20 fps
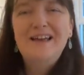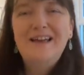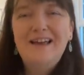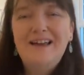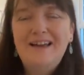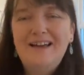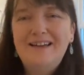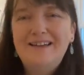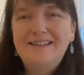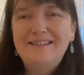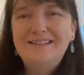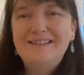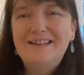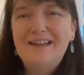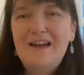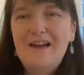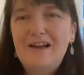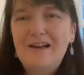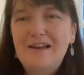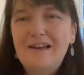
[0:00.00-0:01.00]
and
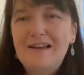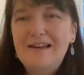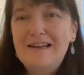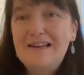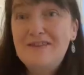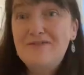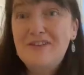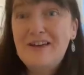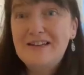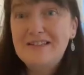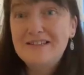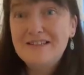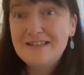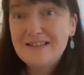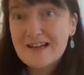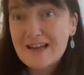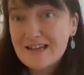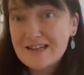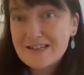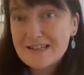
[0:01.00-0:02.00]
I'll leave that to the
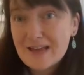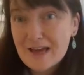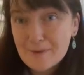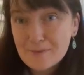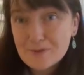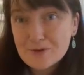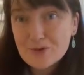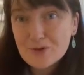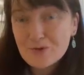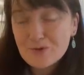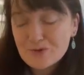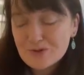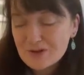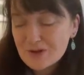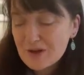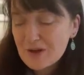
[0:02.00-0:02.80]
next episode,